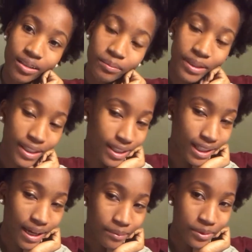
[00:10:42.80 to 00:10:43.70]
But
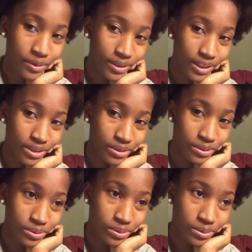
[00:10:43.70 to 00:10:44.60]
yeah, I'm going
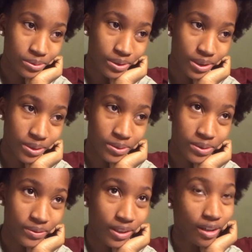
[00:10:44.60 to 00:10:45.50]
to close
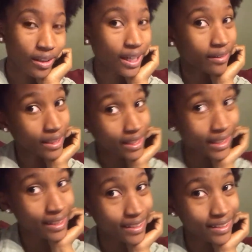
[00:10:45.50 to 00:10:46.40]
the vlog out
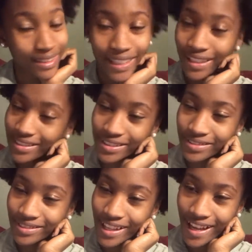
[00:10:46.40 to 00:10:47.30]
here, and I'll see
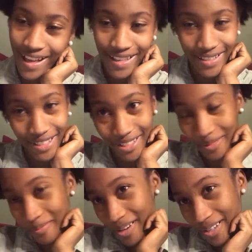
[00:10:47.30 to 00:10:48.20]
you guys
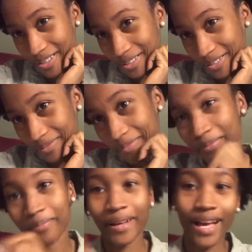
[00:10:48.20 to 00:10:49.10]
tomorrow.
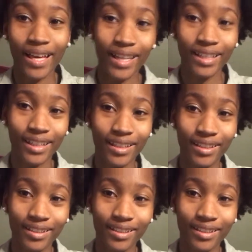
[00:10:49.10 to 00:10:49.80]
Bye.